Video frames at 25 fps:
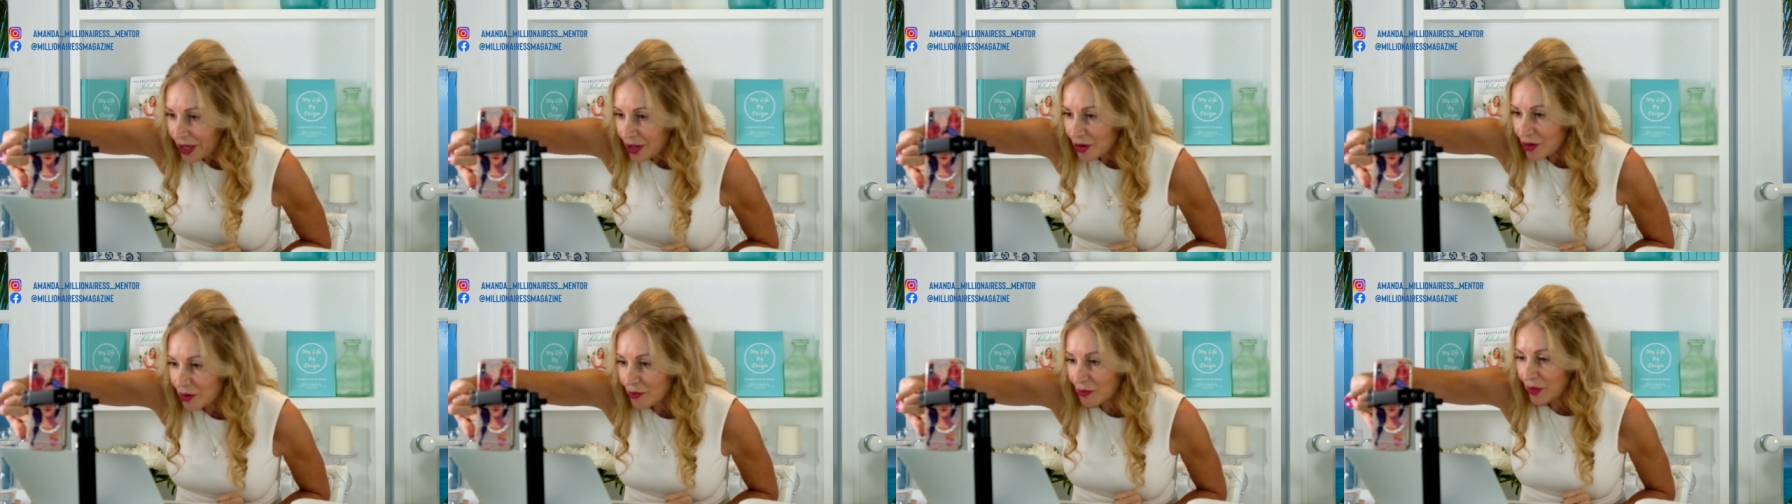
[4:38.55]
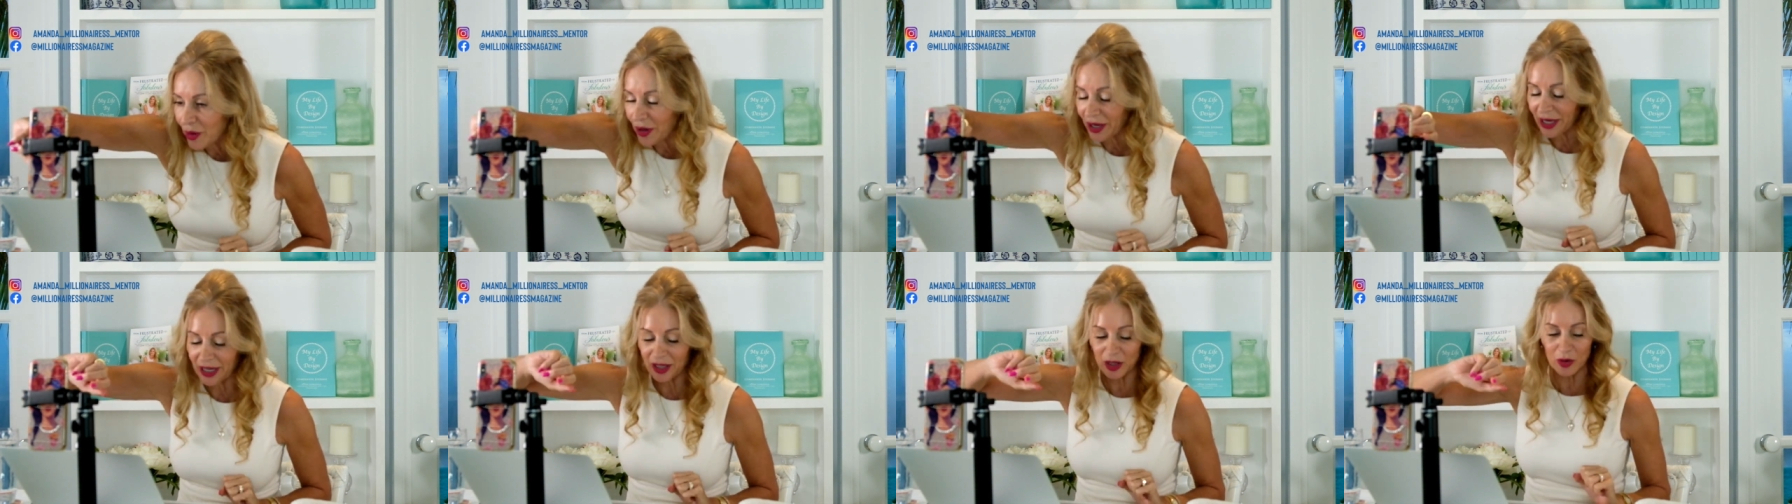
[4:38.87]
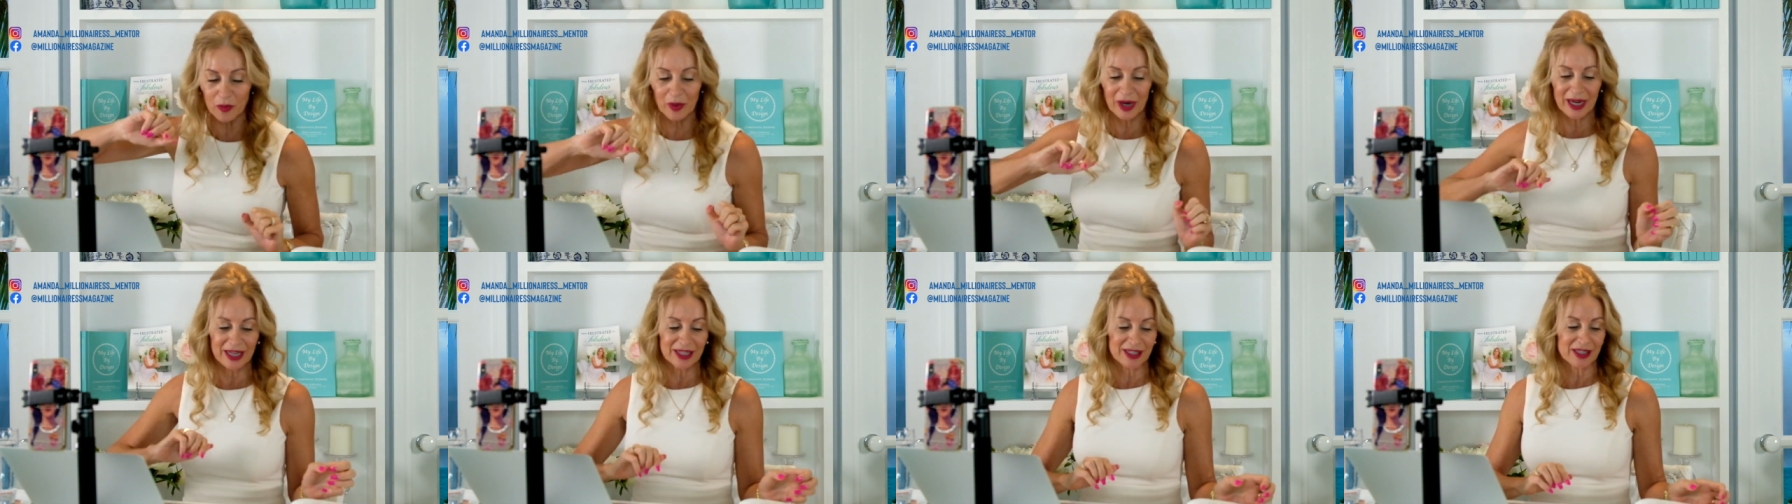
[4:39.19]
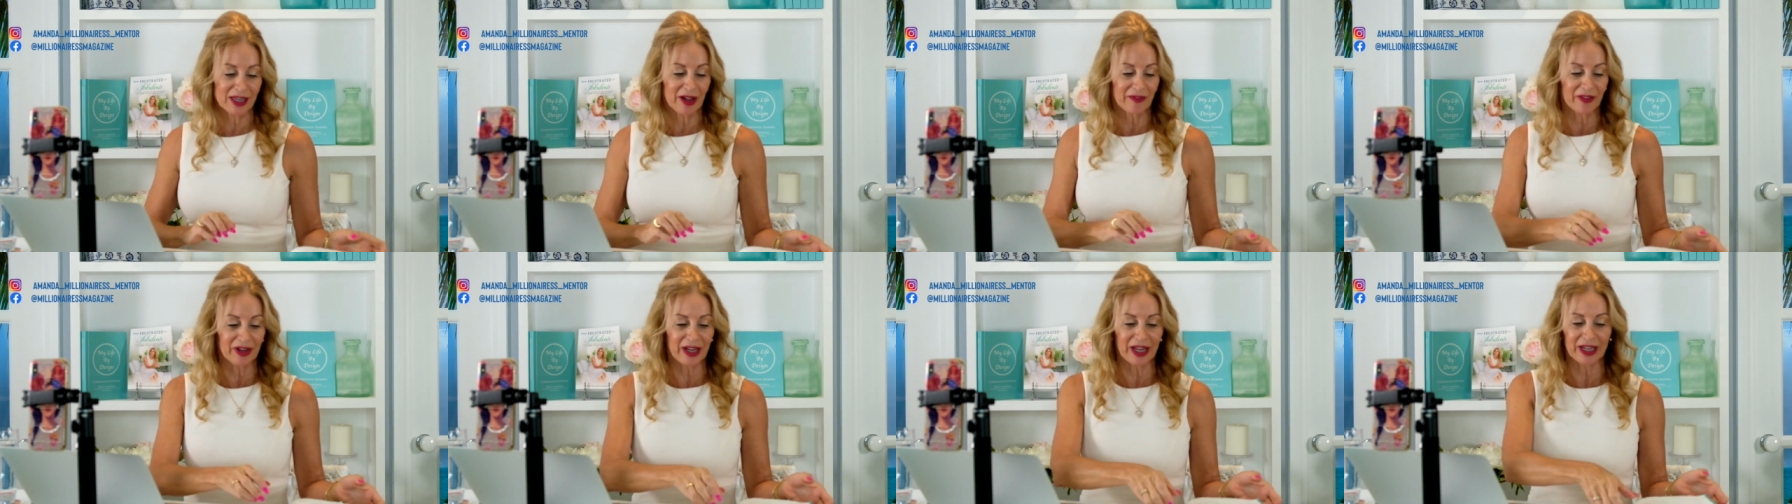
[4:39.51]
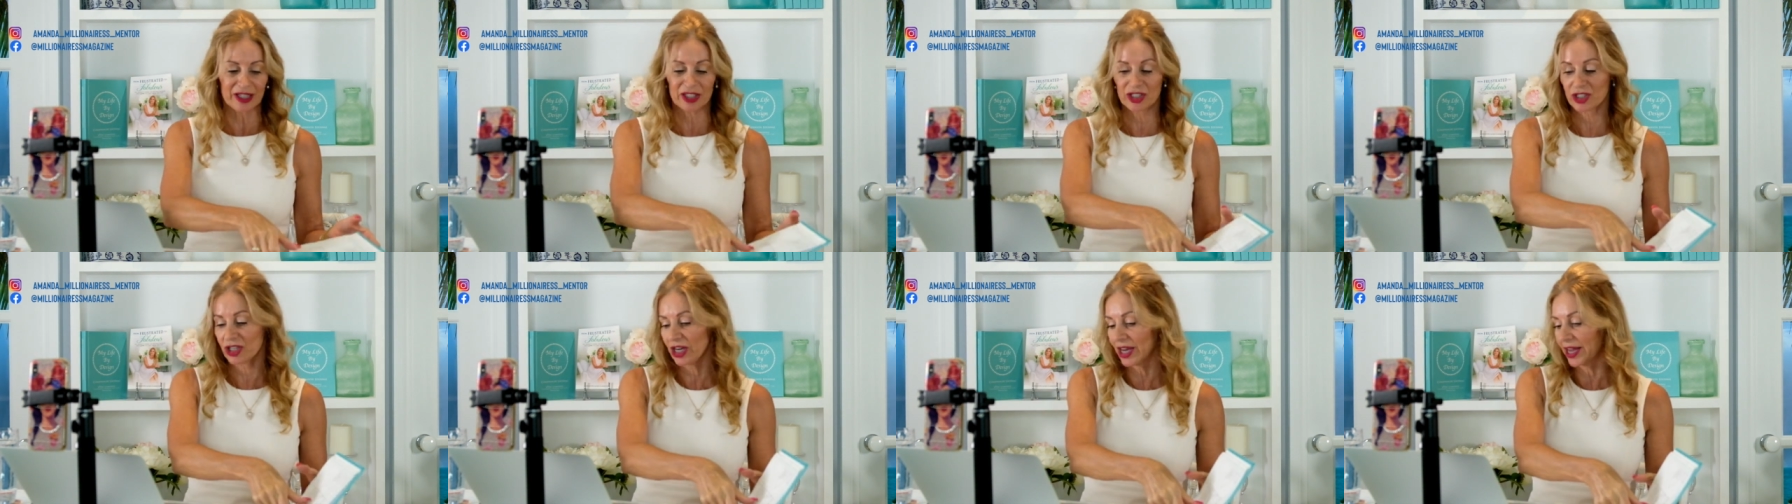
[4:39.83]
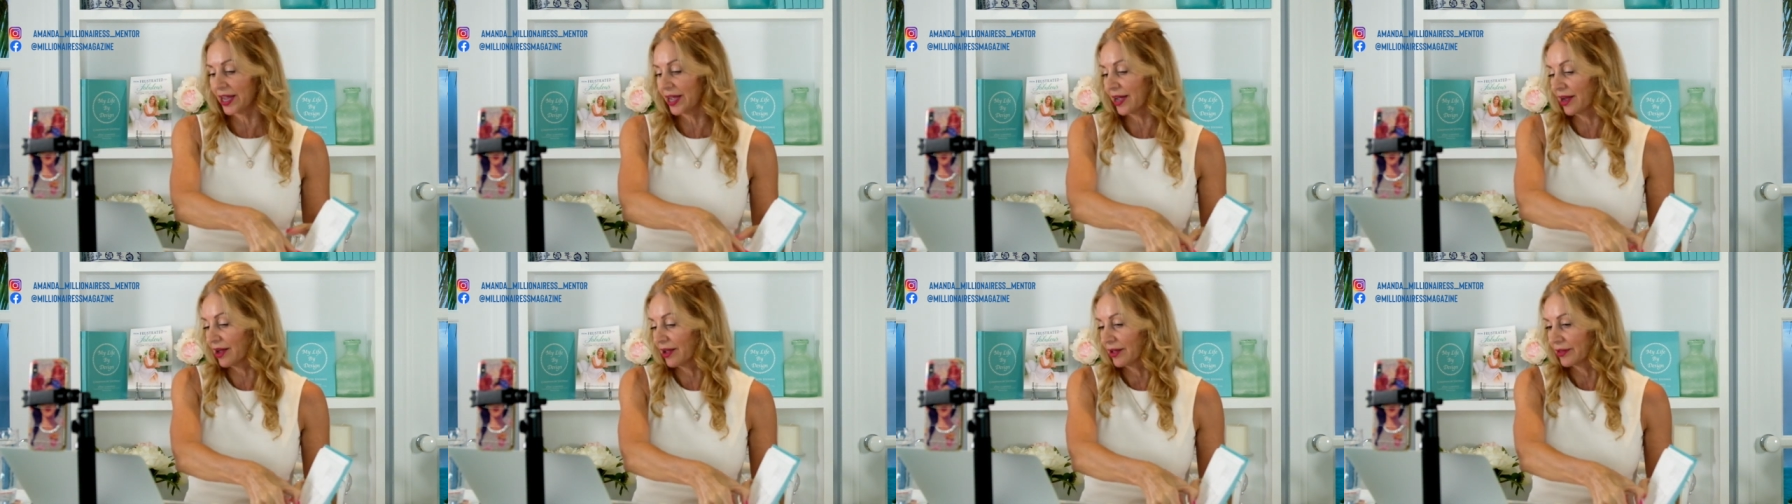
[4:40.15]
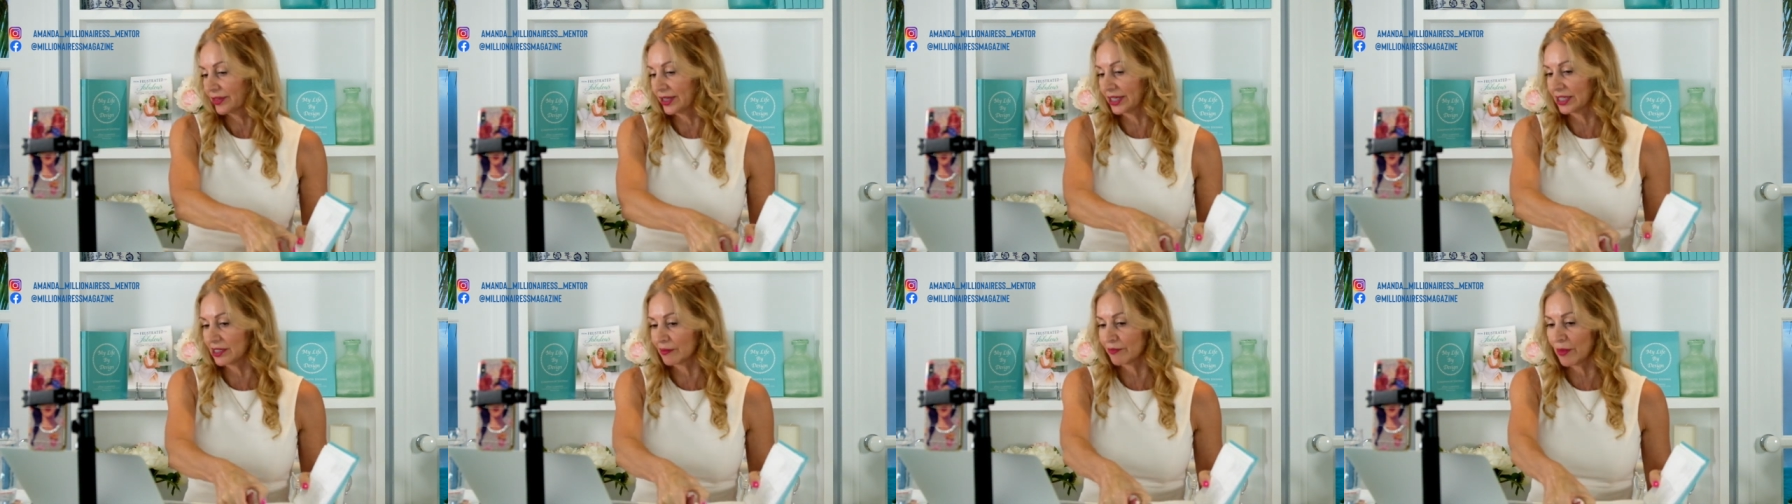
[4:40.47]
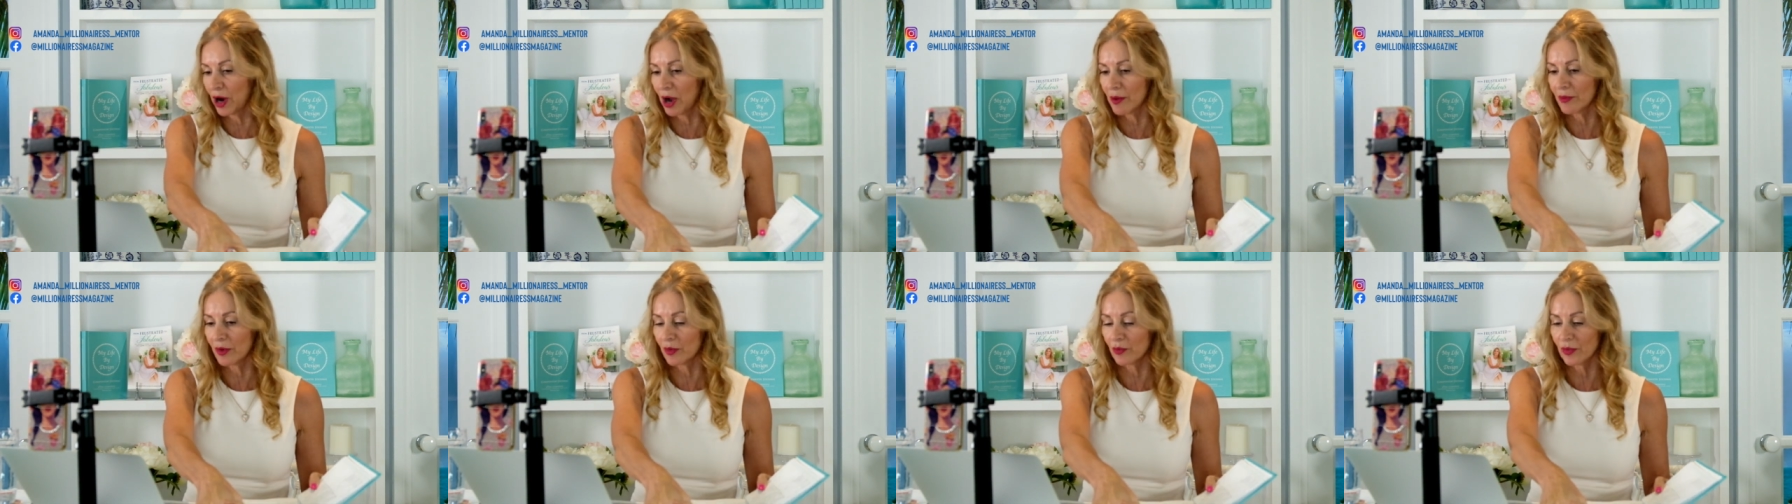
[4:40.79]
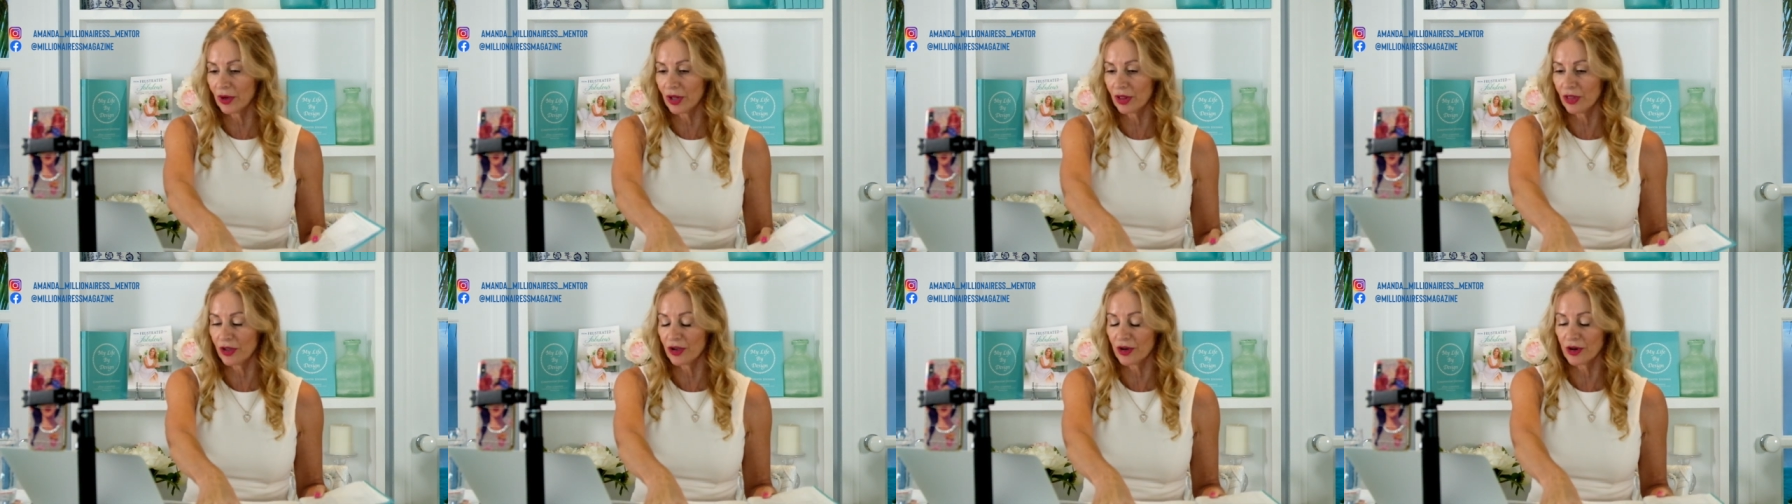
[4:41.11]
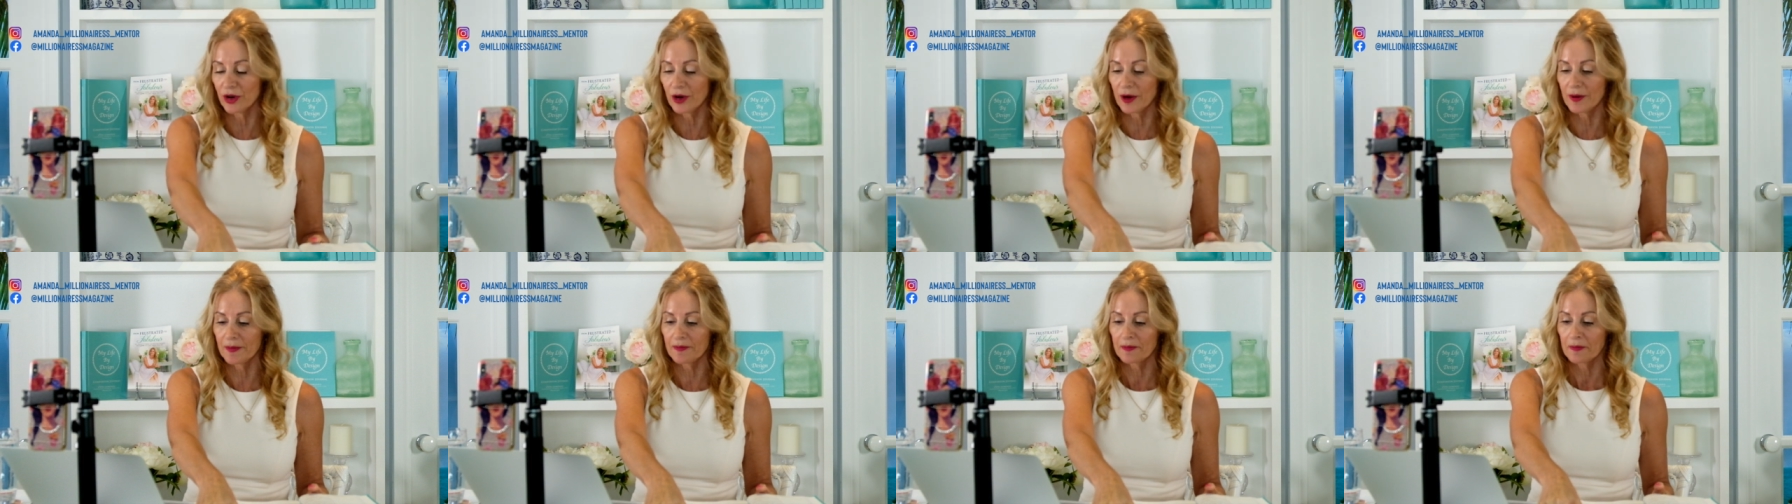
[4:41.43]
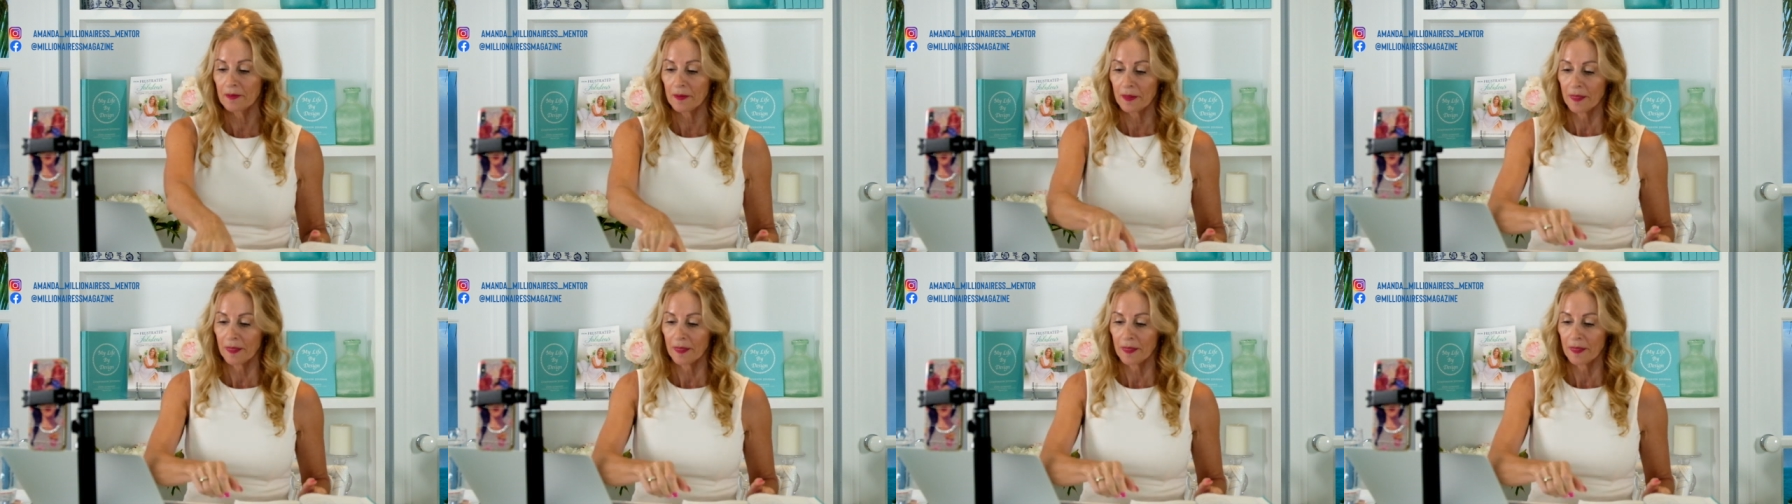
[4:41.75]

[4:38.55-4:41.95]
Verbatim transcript: Good morning, Louise. Lovely to share this moment with you.